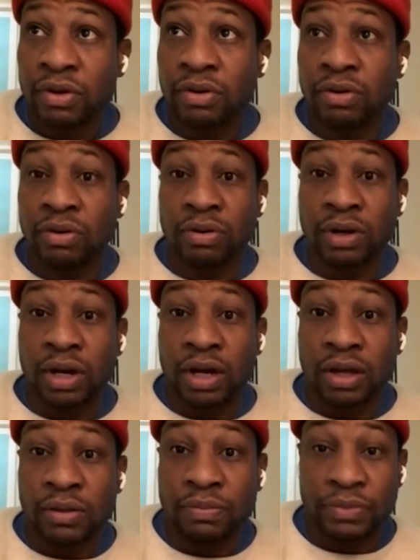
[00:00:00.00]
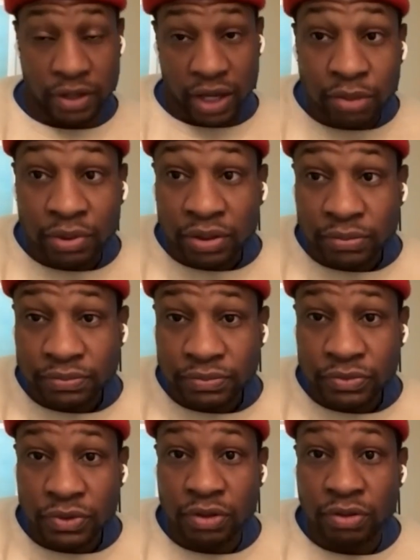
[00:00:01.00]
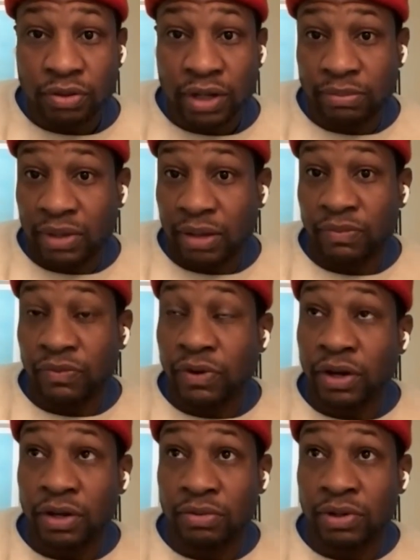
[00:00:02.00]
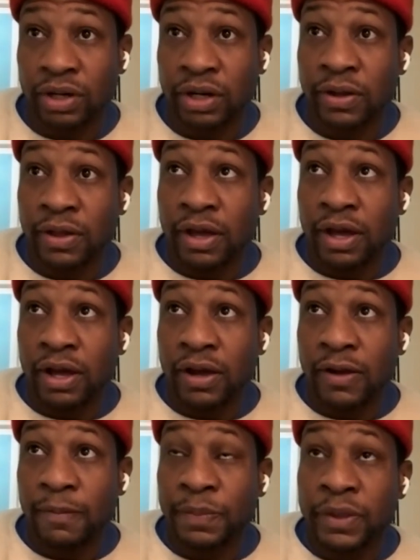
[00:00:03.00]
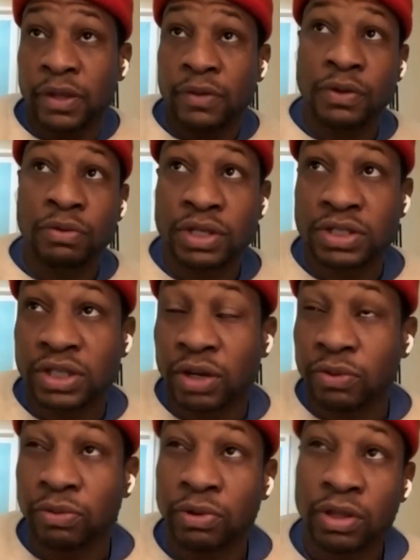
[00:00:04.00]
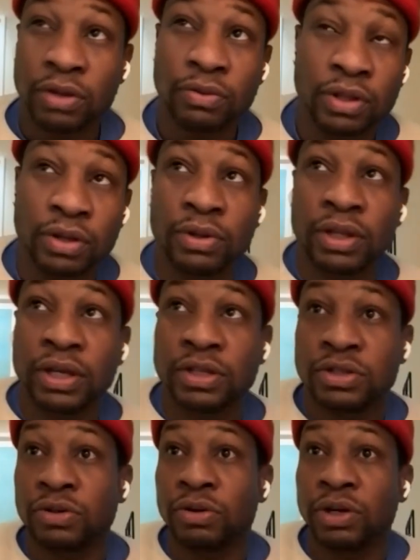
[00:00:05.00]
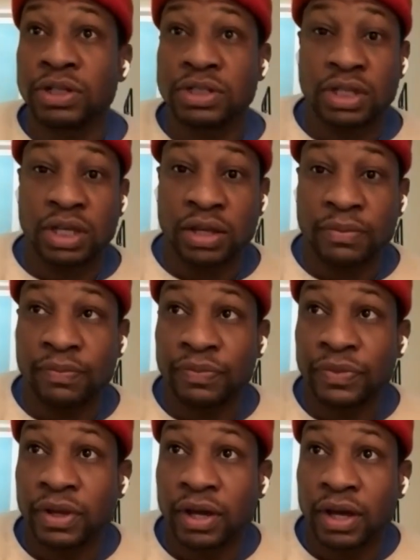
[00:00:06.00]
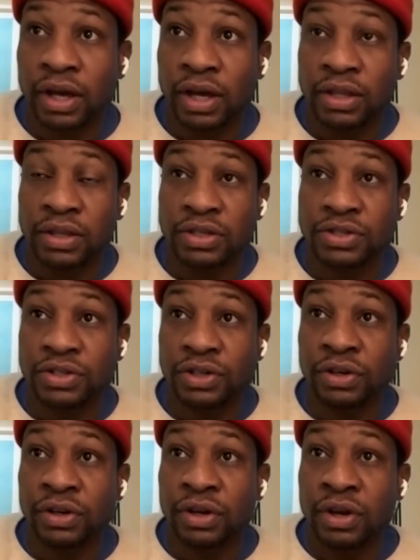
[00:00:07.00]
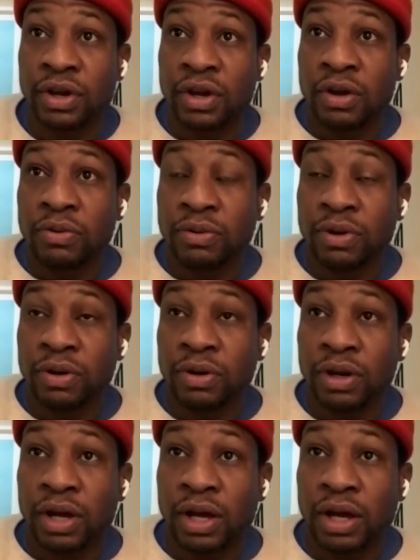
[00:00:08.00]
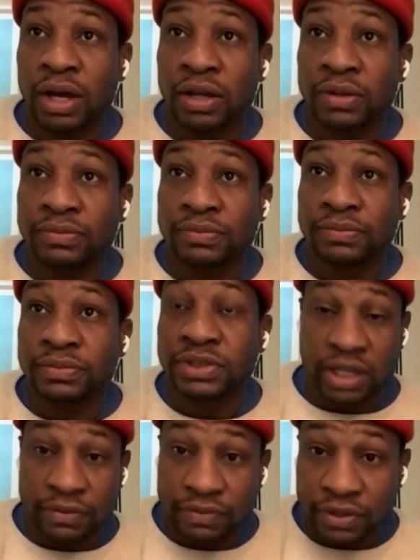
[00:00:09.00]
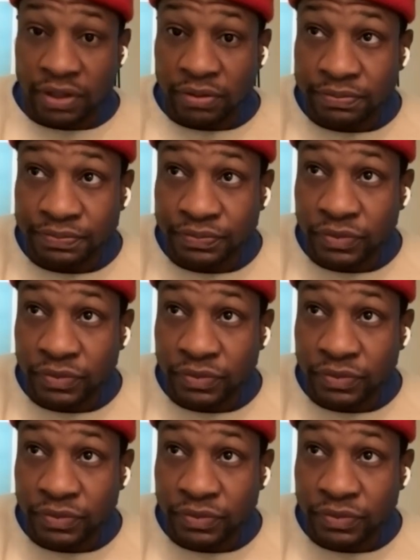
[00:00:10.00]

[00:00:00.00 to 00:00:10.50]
or uh, the Academy. You know, I'm I'm very aware. Um, a few things that I really, really, really enjoyed seeing uh, this year were uh, Stephanie,